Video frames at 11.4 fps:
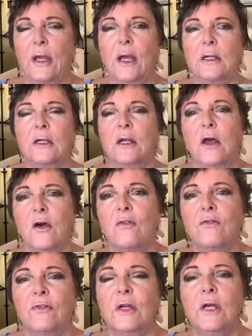and love
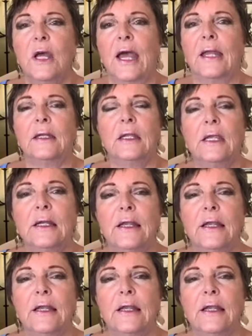and healing